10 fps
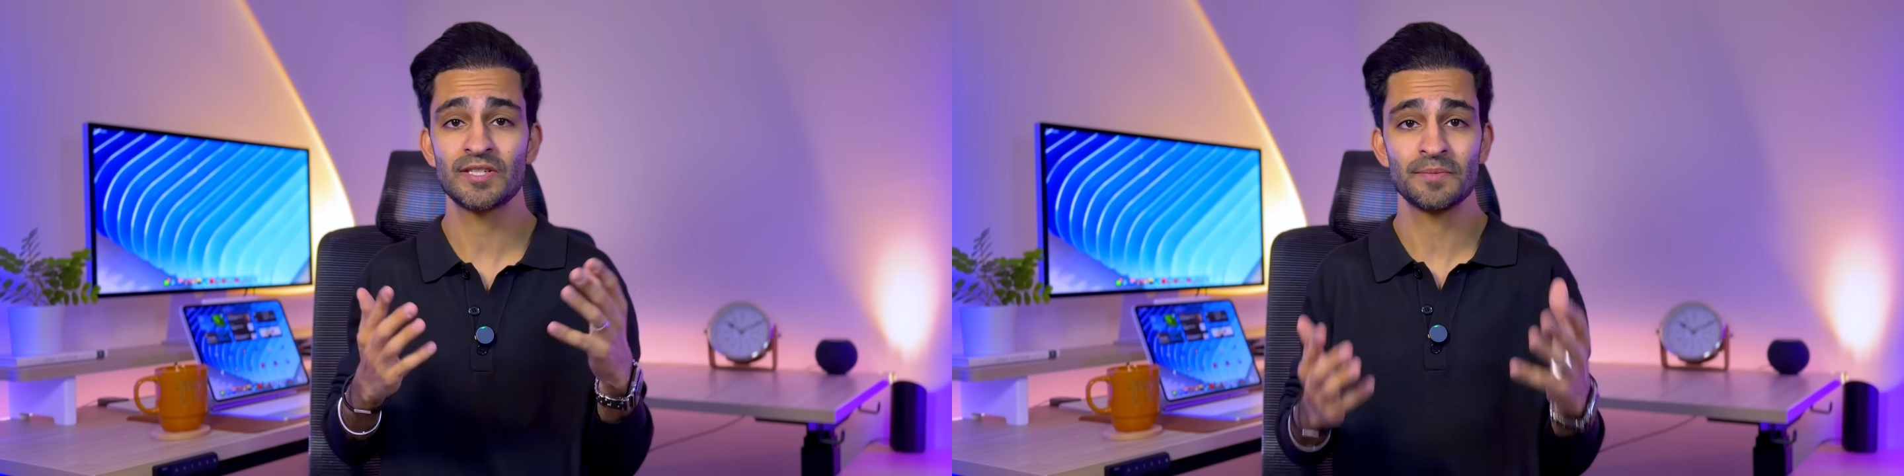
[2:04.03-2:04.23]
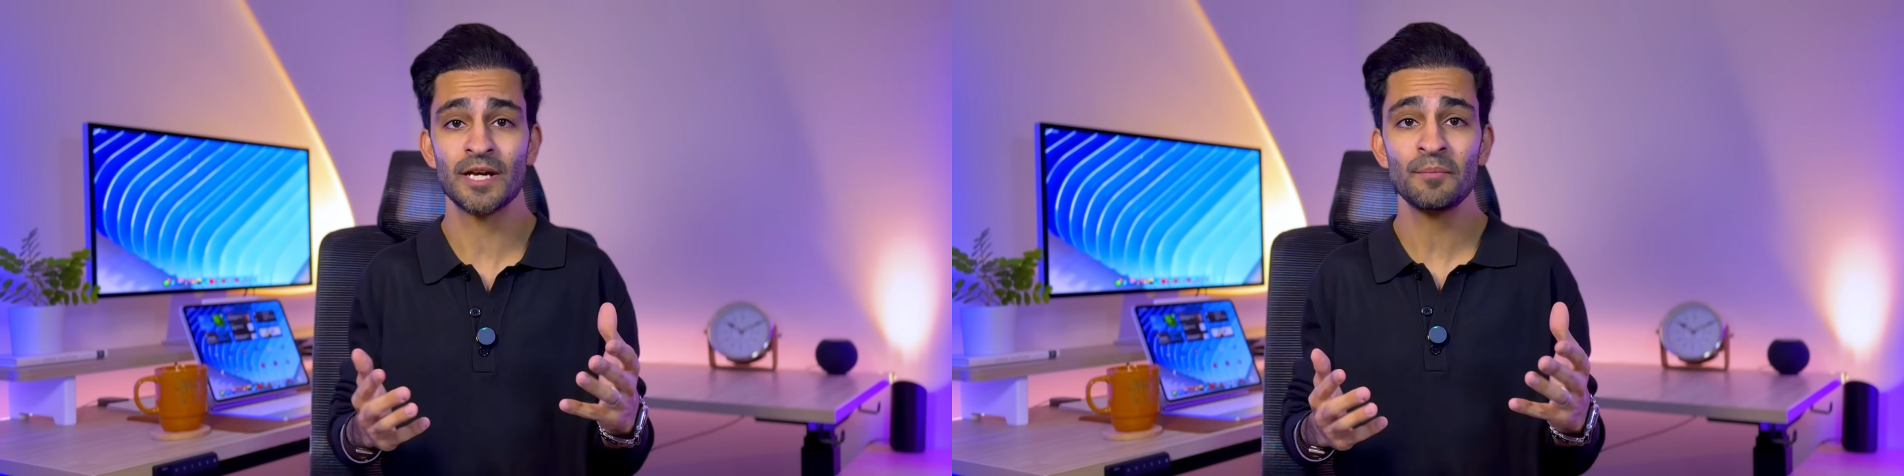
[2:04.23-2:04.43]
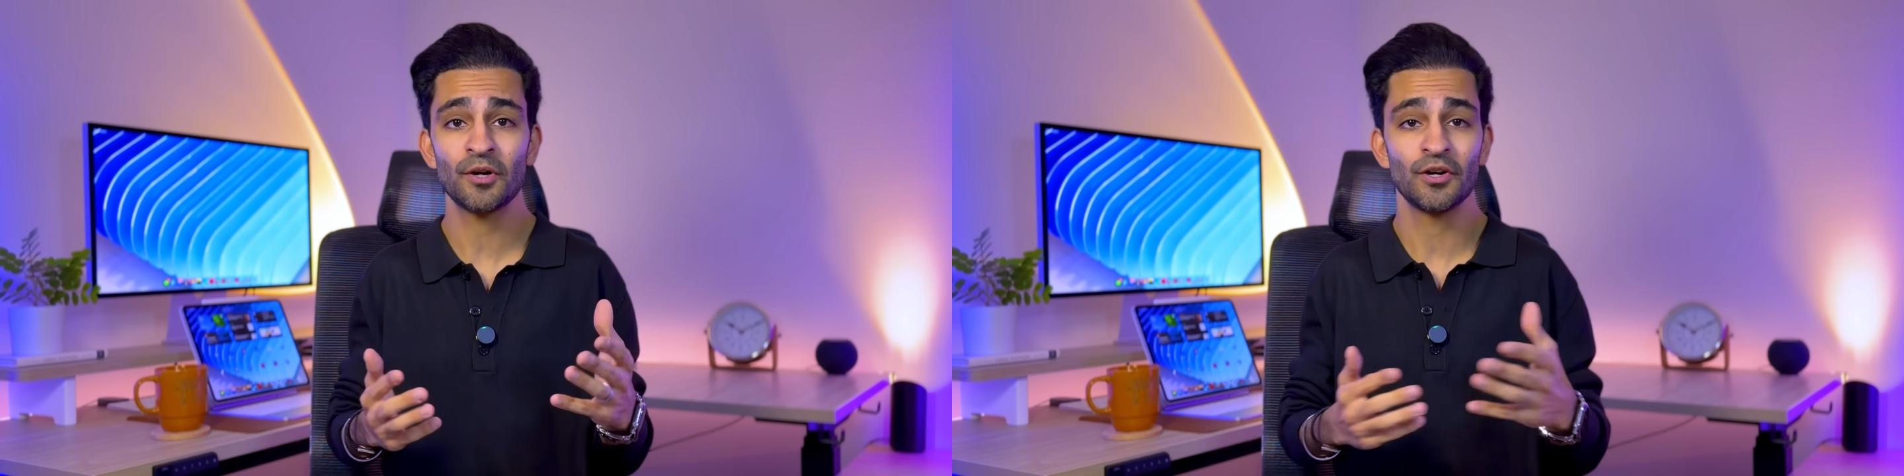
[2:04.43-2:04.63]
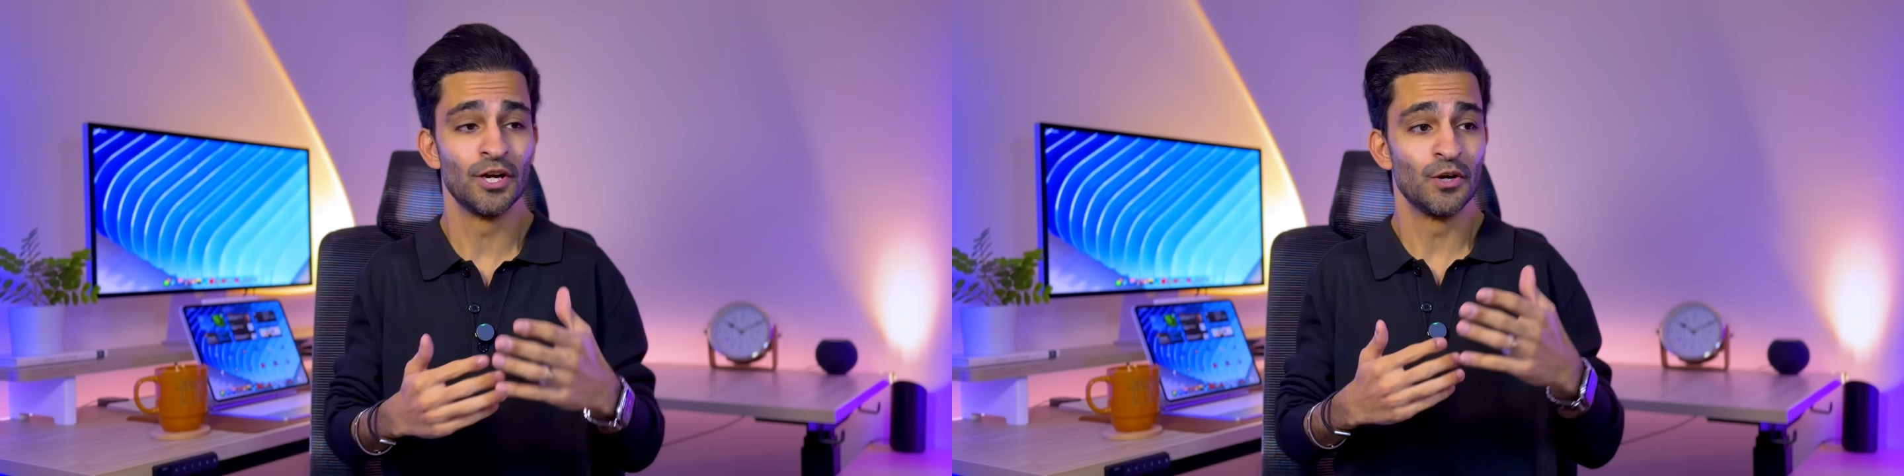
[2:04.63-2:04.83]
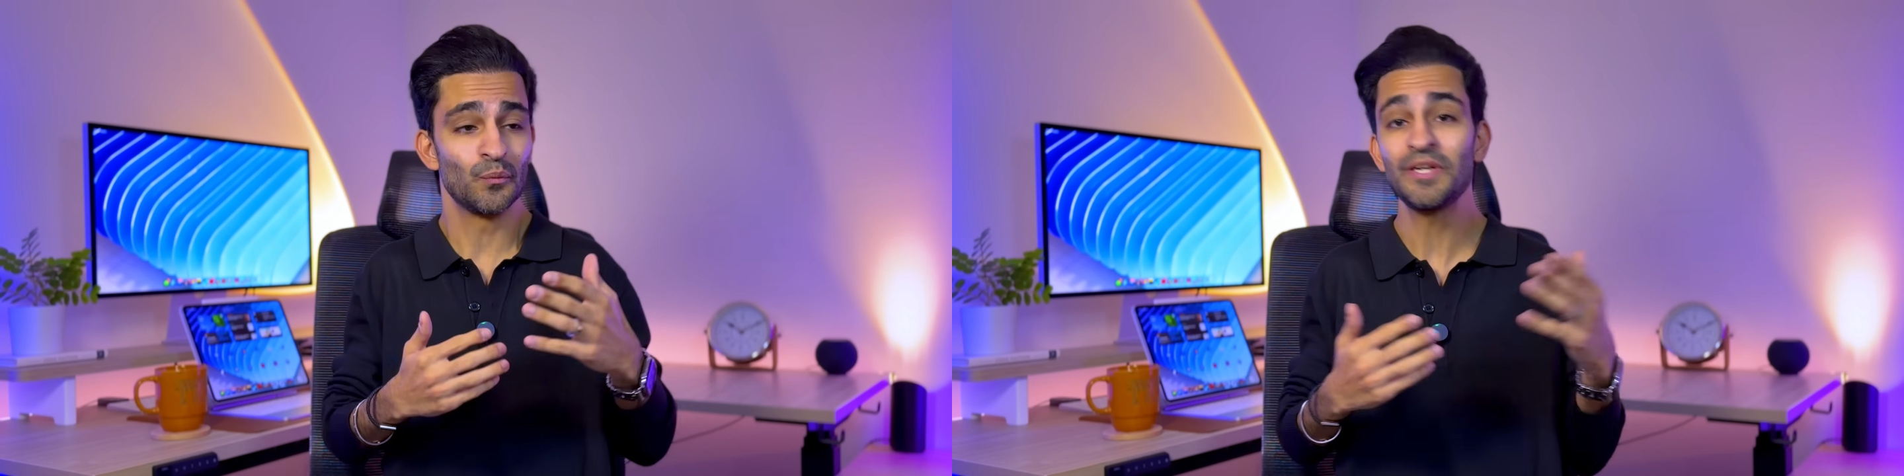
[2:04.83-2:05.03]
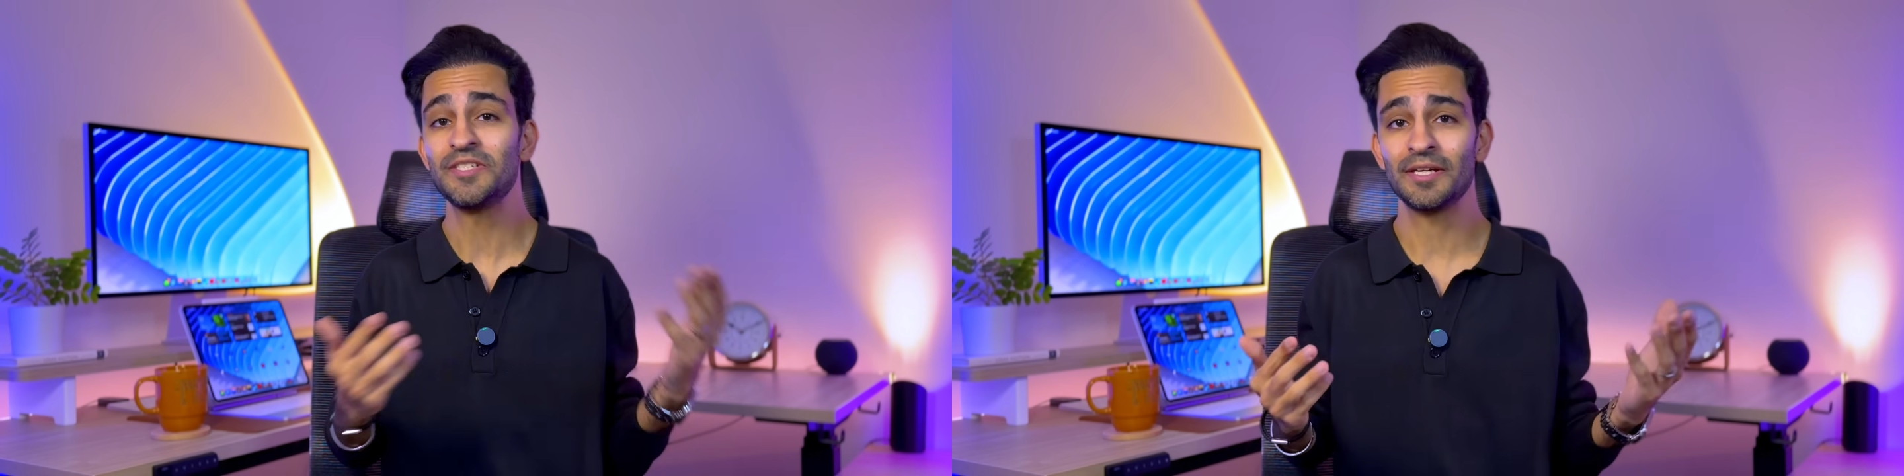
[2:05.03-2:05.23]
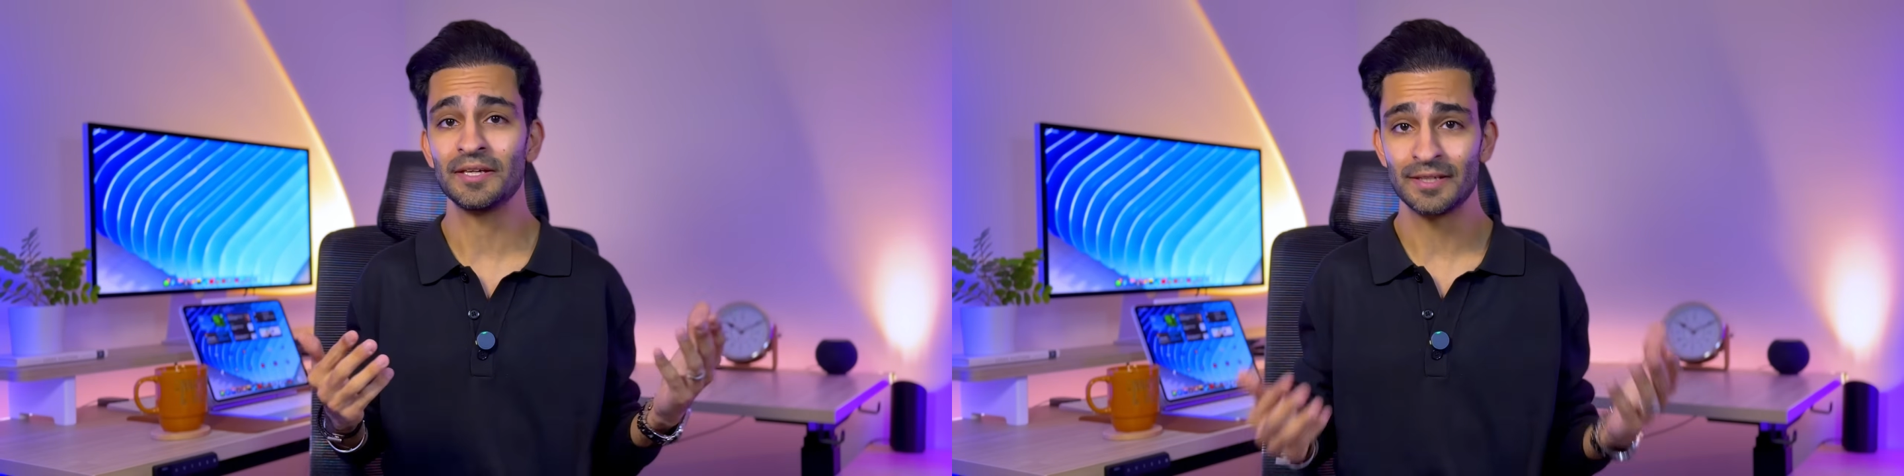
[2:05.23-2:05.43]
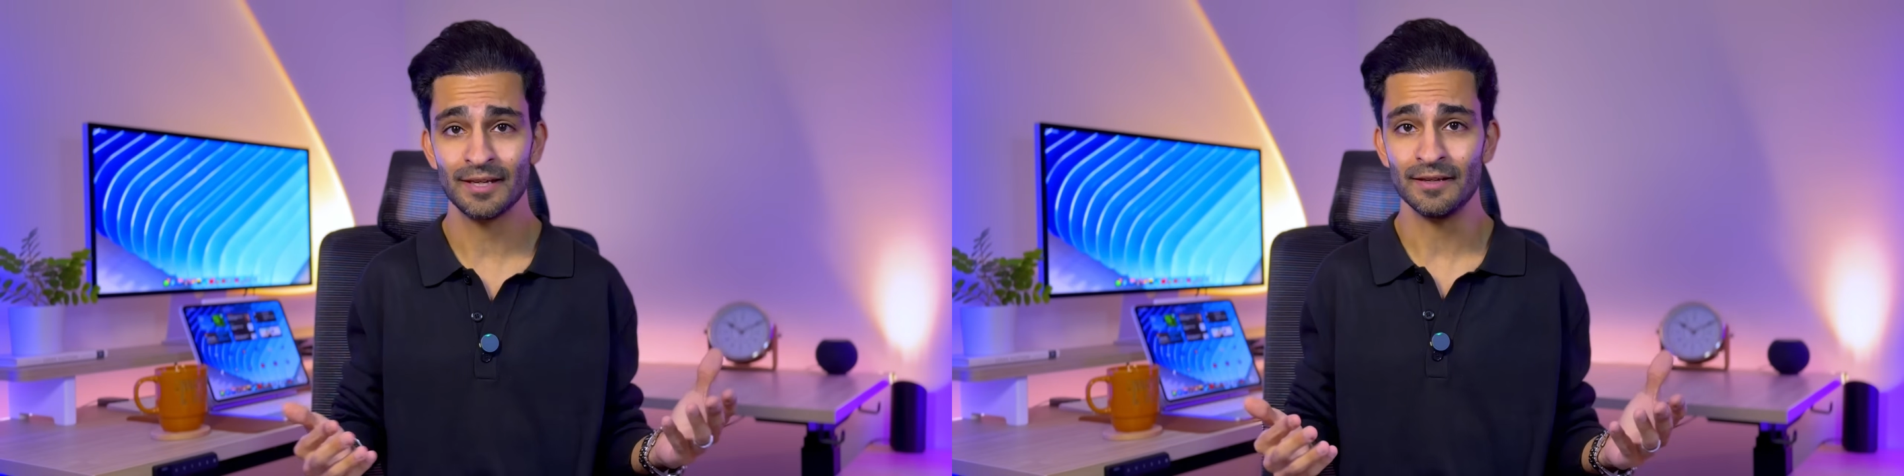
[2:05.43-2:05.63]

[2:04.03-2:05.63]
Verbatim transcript: September, we didn't get